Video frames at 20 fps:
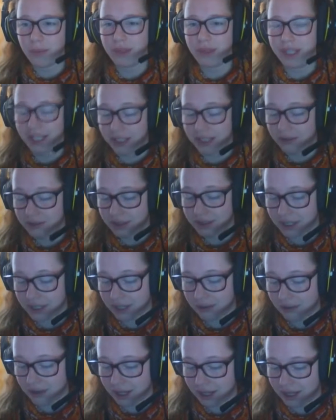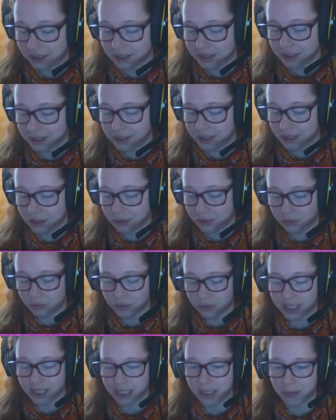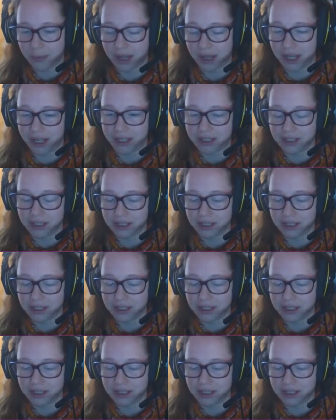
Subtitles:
believe that they've had such a really bad